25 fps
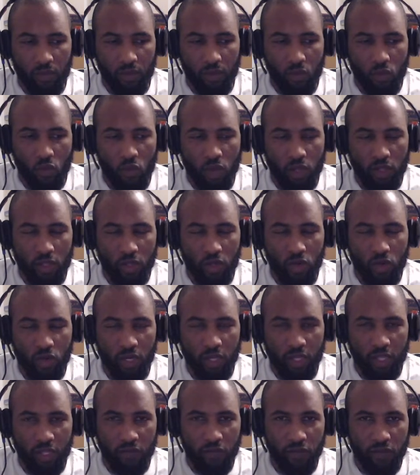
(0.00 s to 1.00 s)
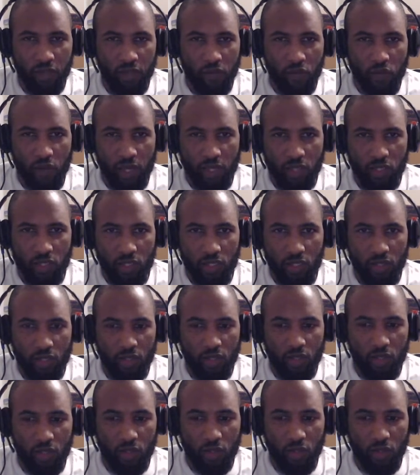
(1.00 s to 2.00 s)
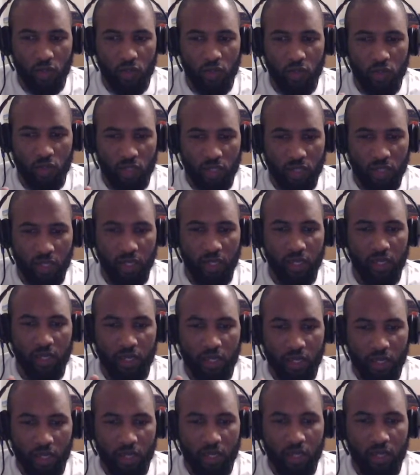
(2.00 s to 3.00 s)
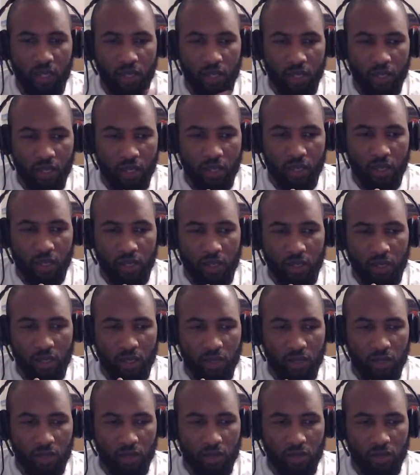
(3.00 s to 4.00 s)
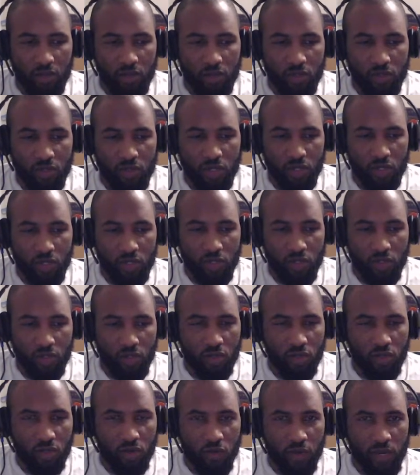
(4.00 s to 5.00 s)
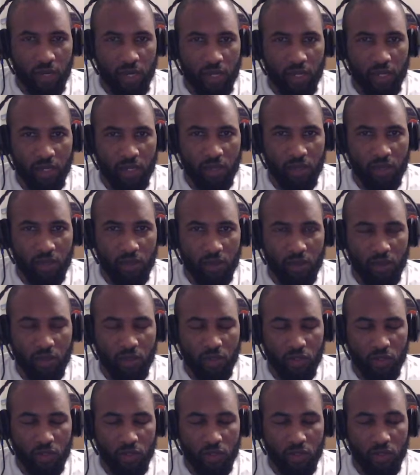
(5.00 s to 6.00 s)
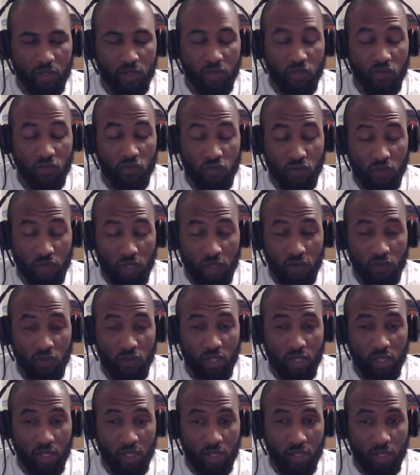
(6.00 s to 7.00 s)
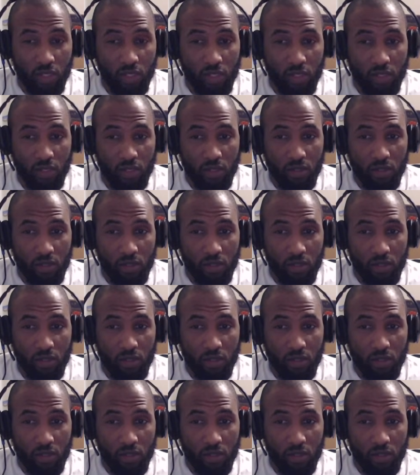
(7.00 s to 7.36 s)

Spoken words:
wanted to go in a different direction. So it's just, like, such good writing. It was really, really good.